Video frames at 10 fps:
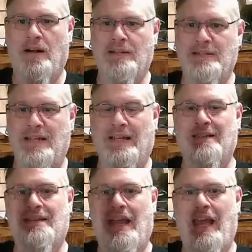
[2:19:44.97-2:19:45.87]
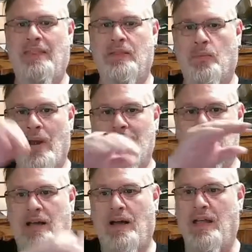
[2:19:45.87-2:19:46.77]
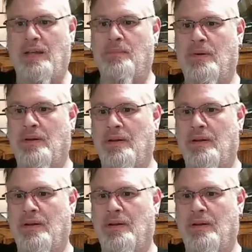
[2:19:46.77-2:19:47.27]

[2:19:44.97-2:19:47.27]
context and the right time.